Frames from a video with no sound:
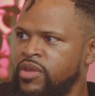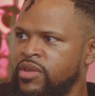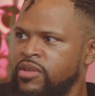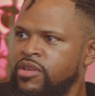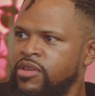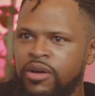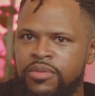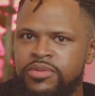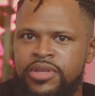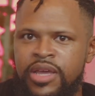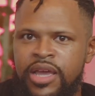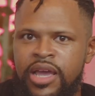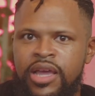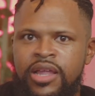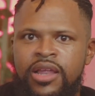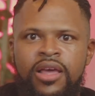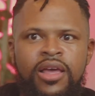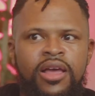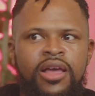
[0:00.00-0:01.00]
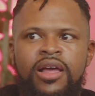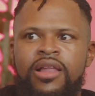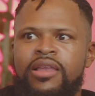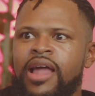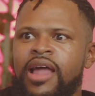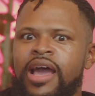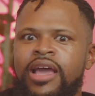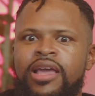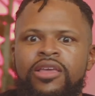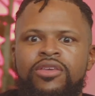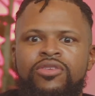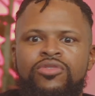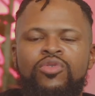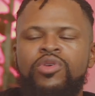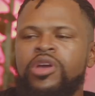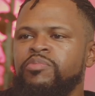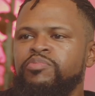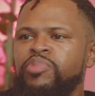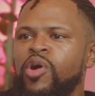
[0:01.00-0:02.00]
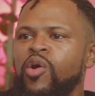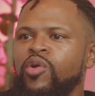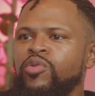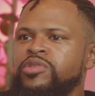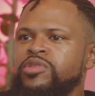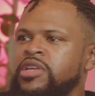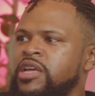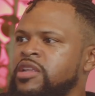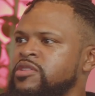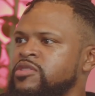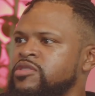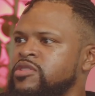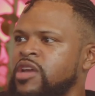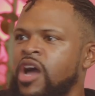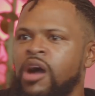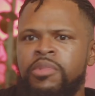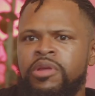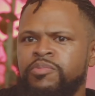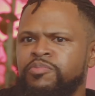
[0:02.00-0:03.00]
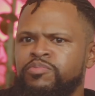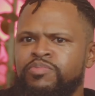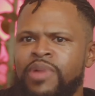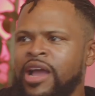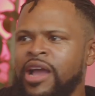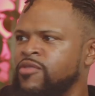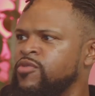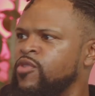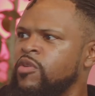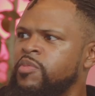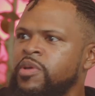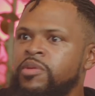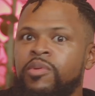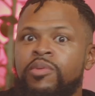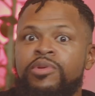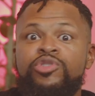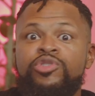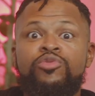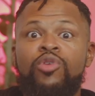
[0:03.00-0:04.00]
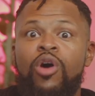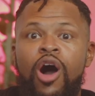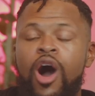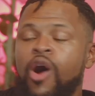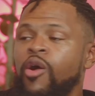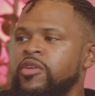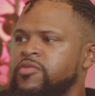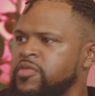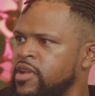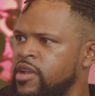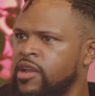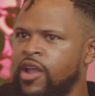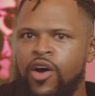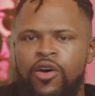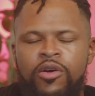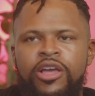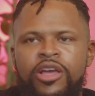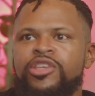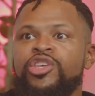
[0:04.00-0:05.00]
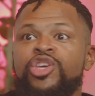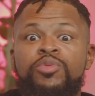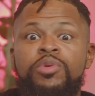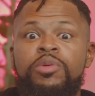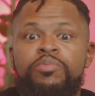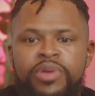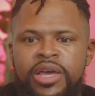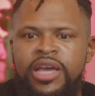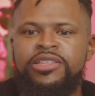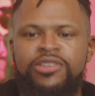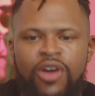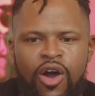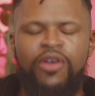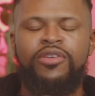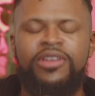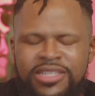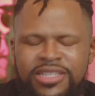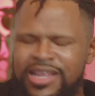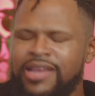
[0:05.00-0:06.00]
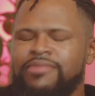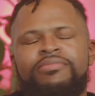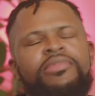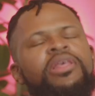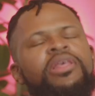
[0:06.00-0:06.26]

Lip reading: You know what I'm saying? Like you can post and comment back and forth with people, but you're gonna always feel alone because human beings aren't designed.